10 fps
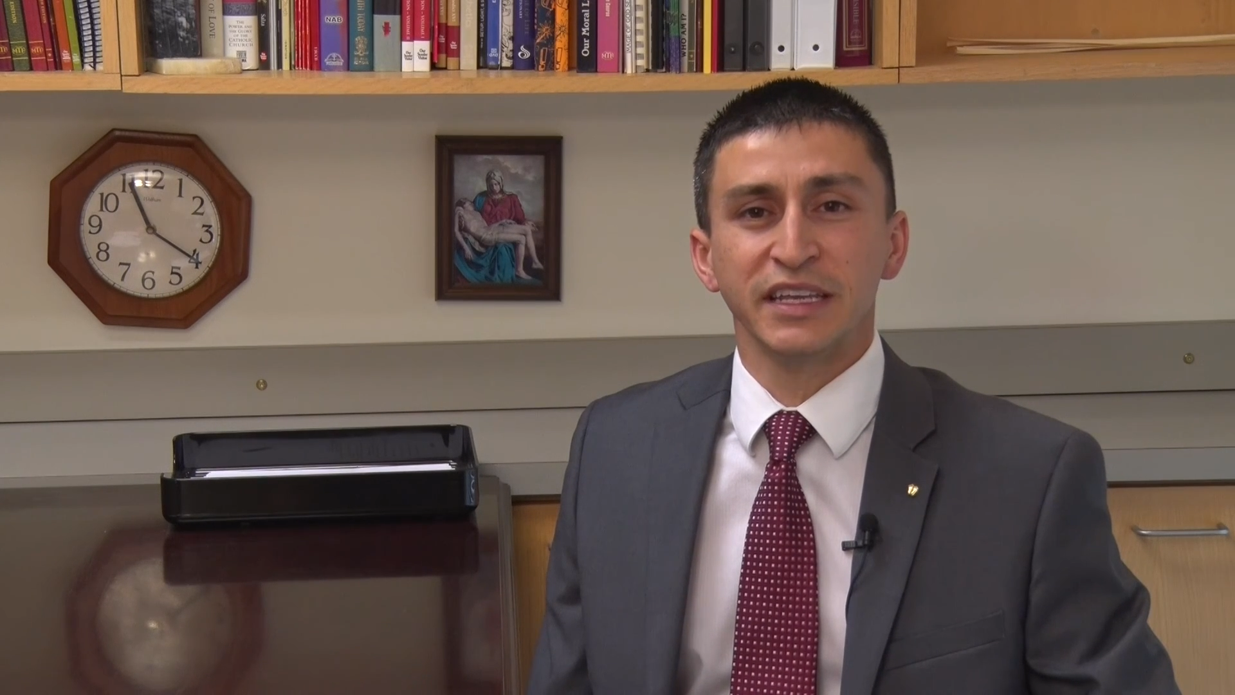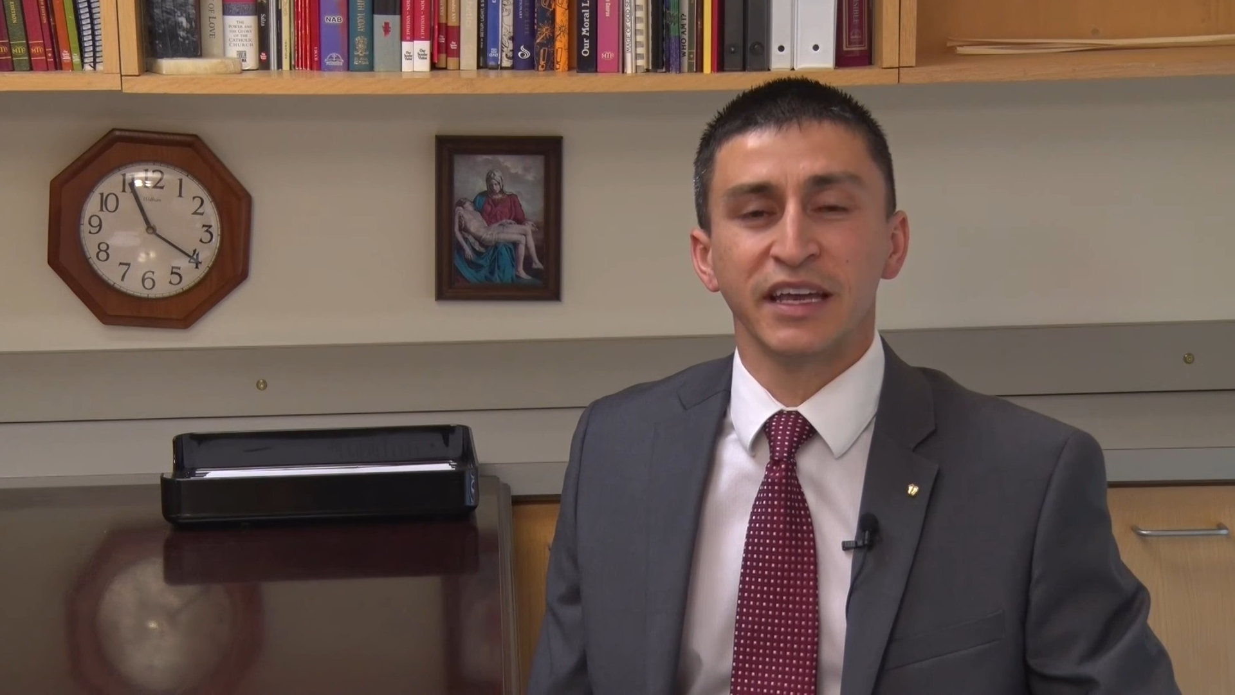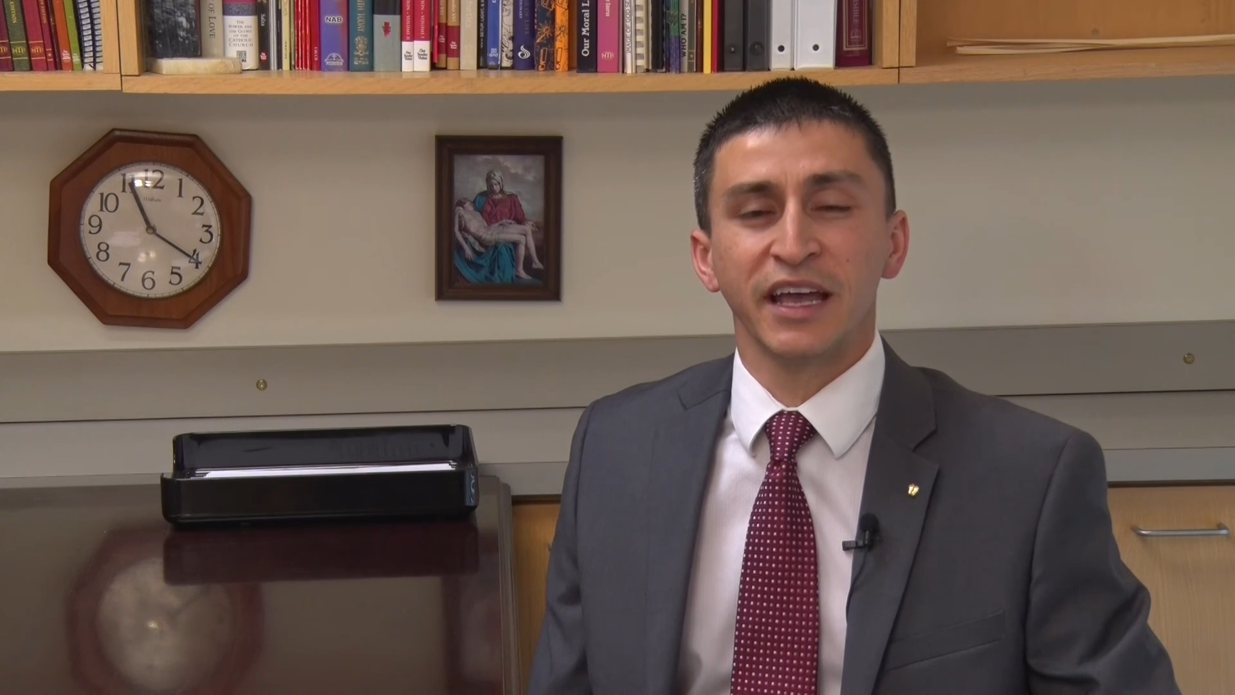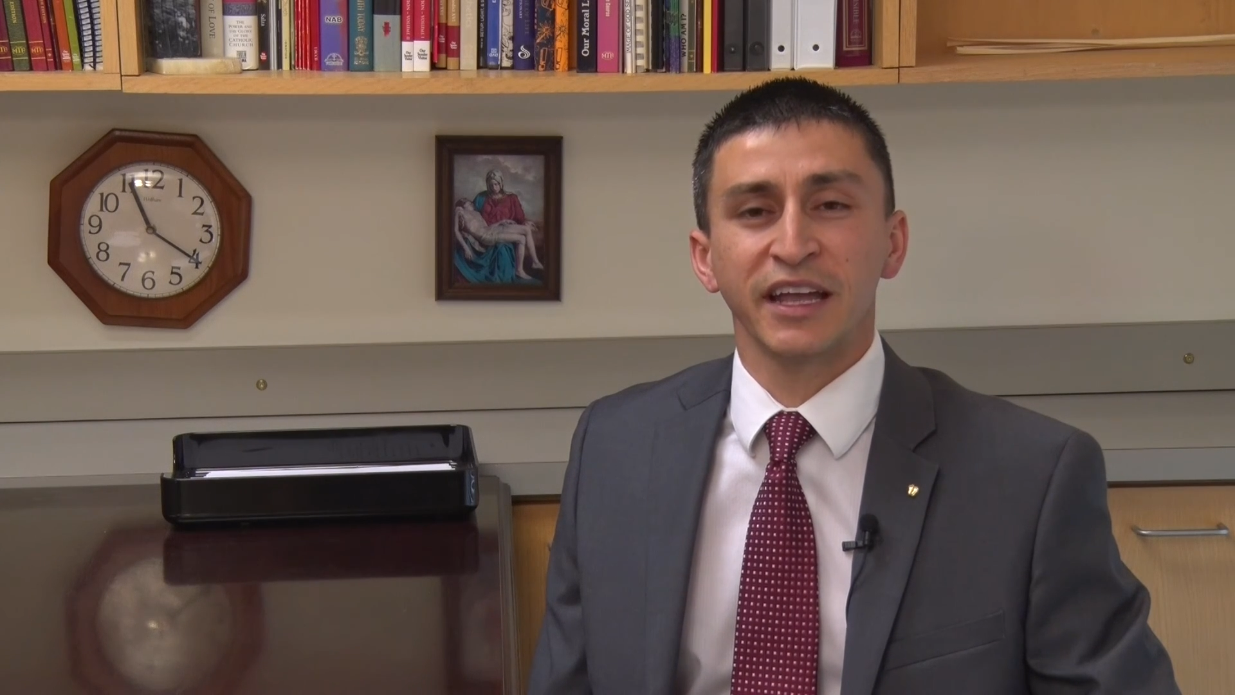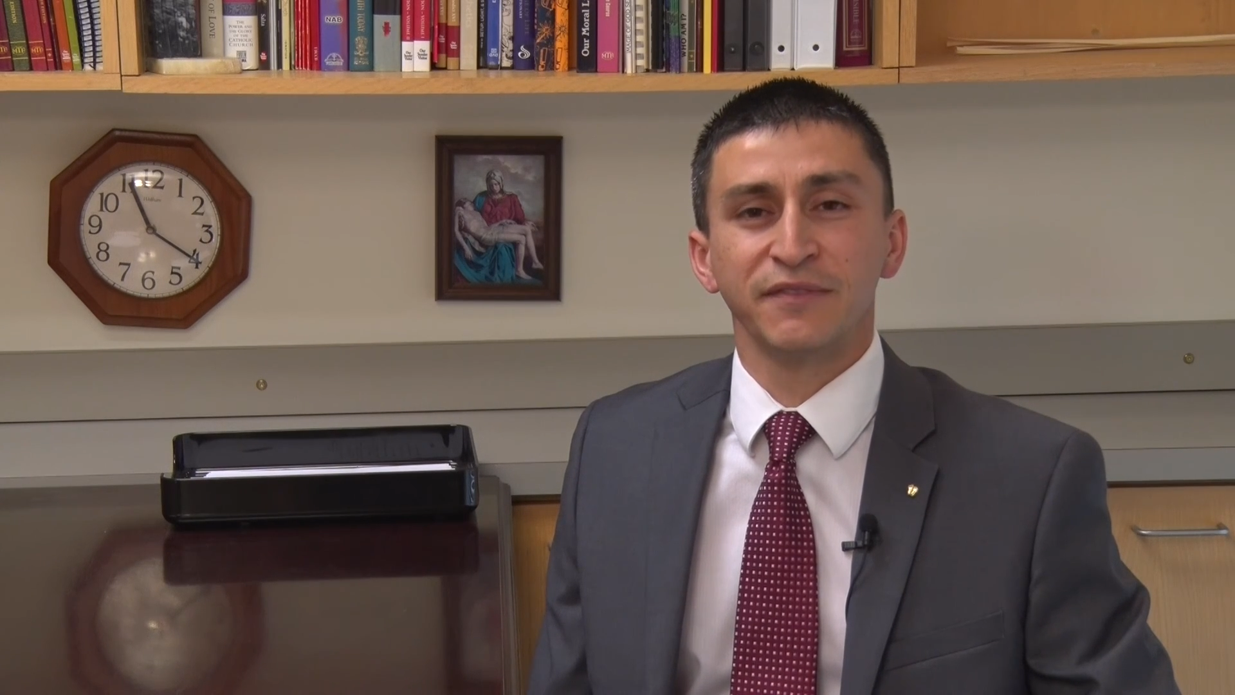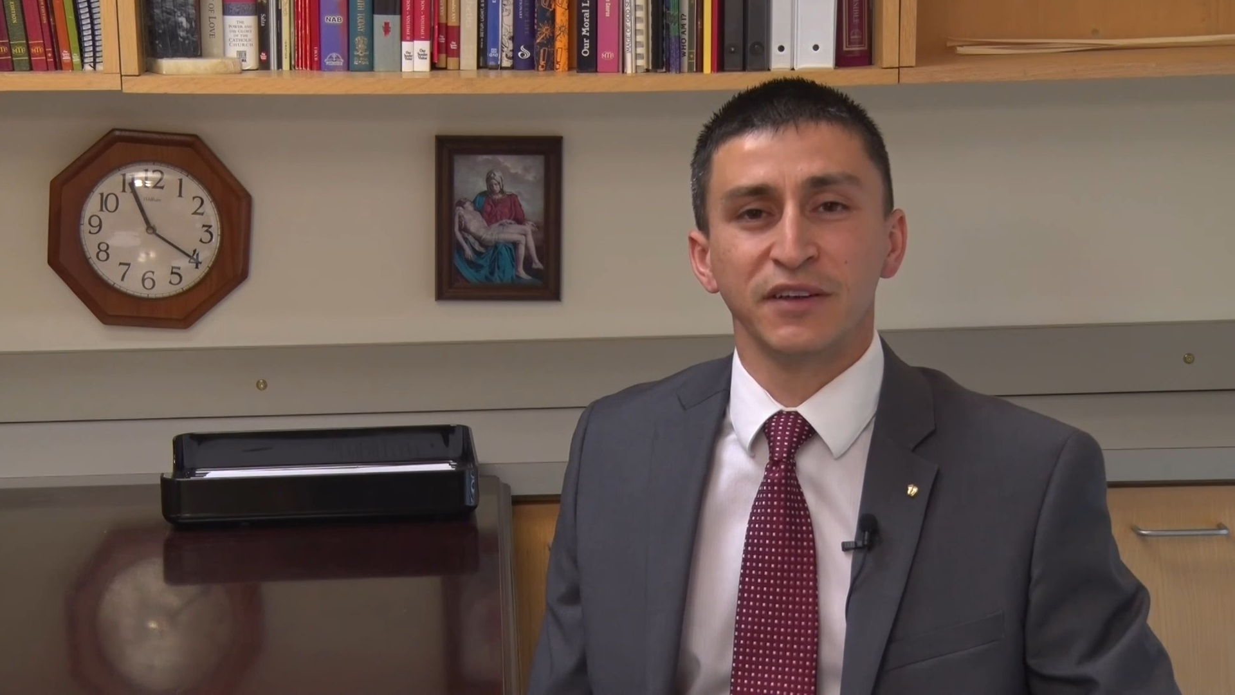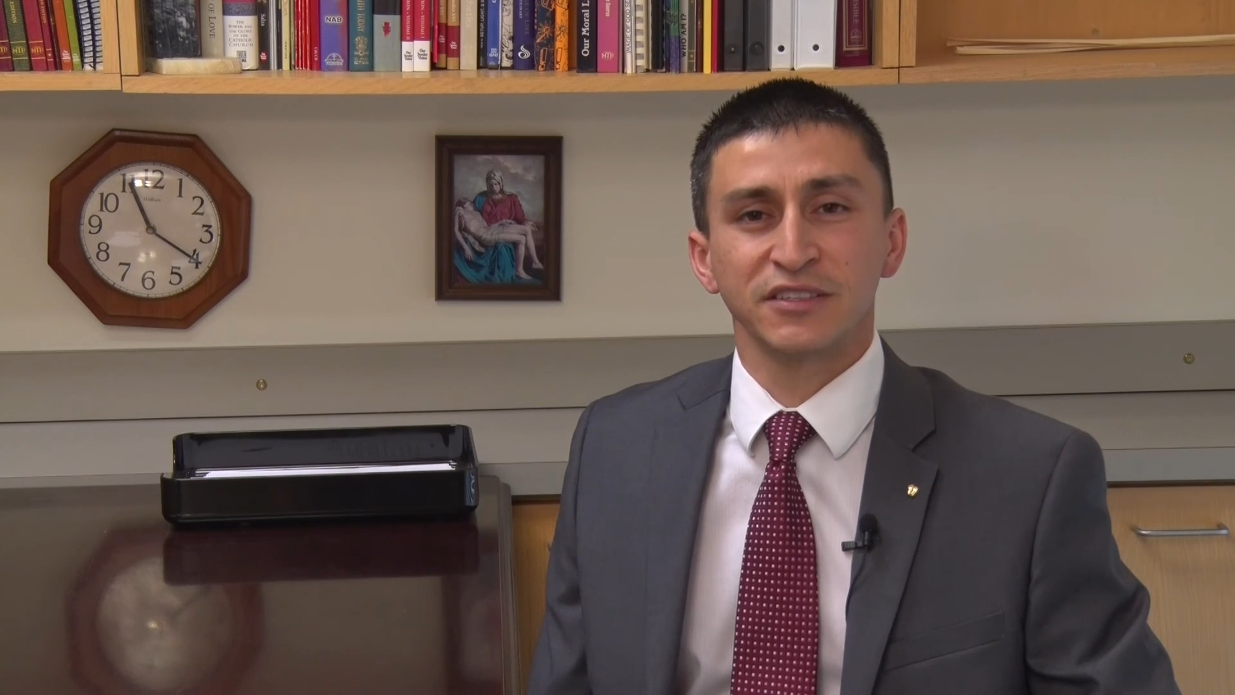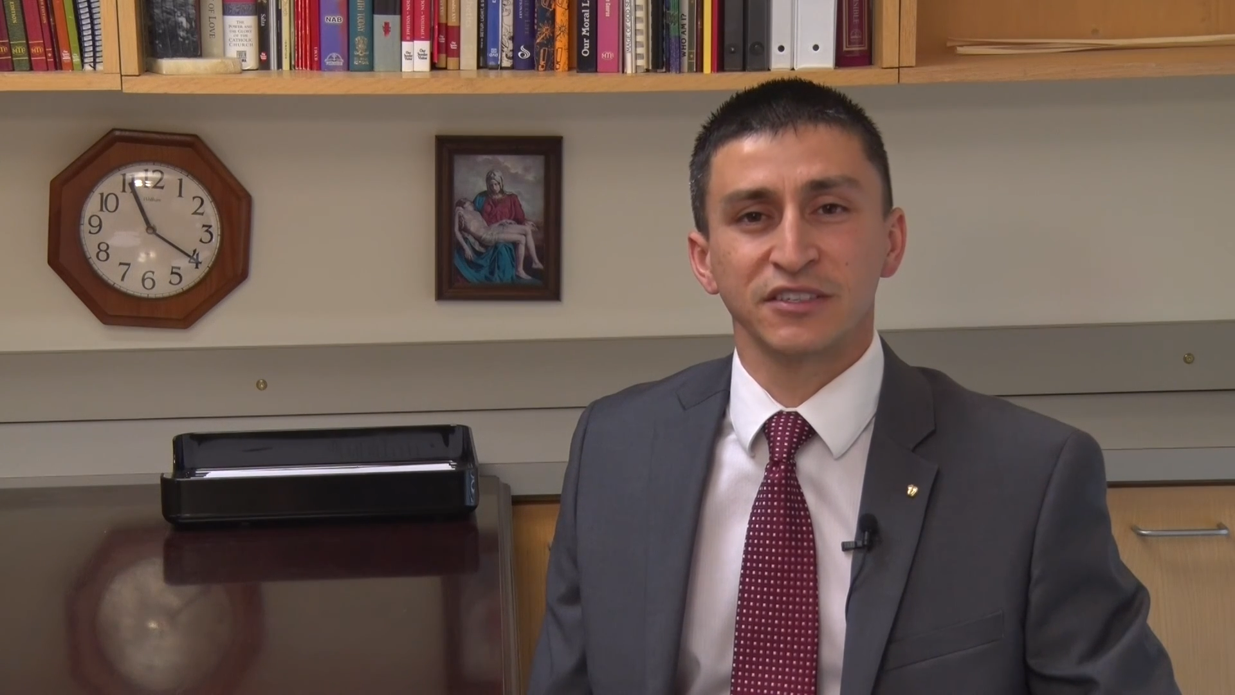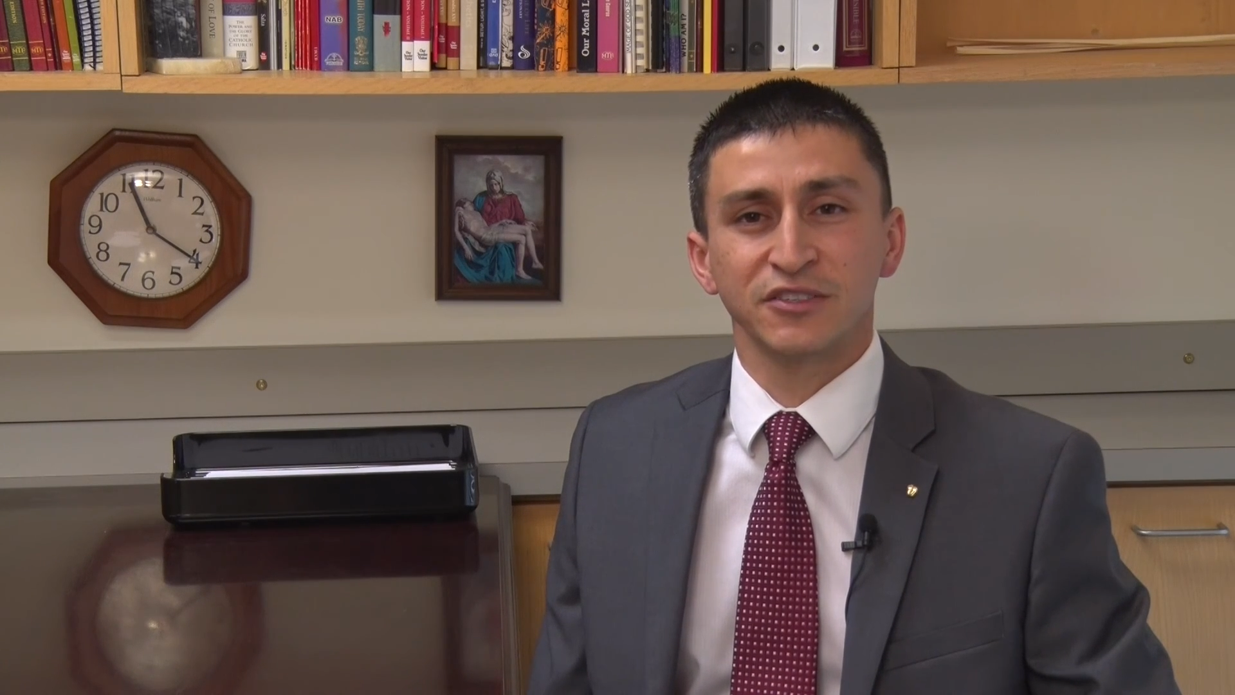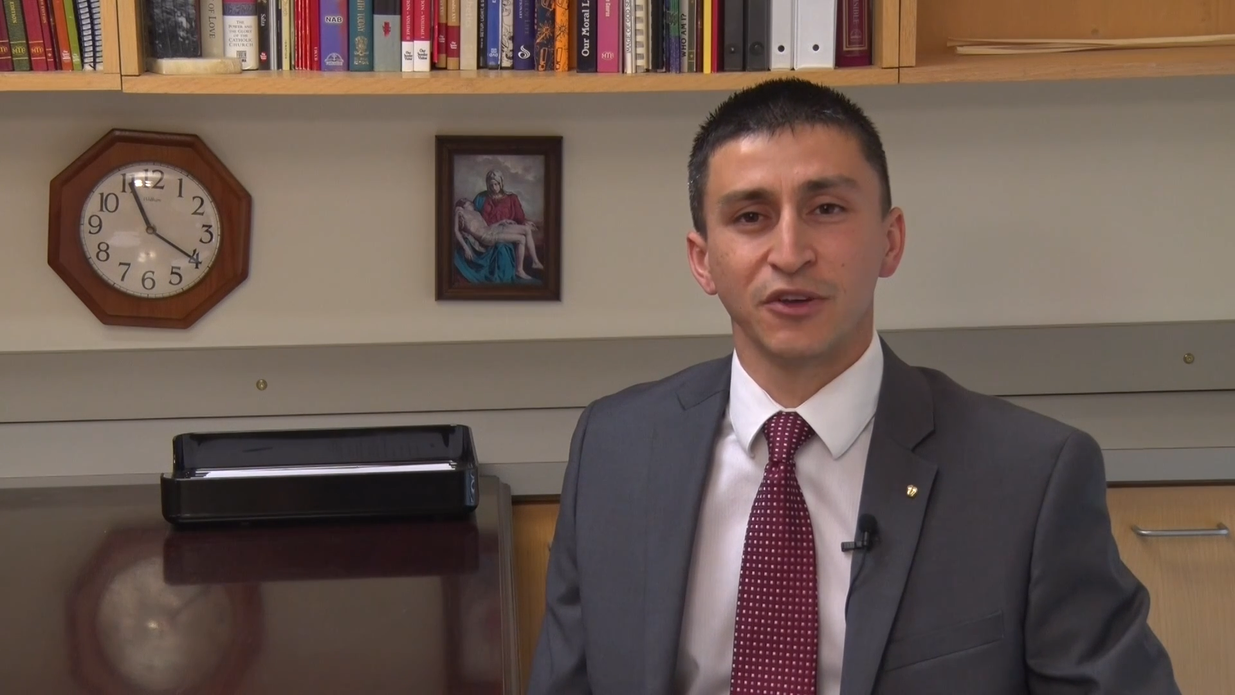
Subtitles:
ahead of us this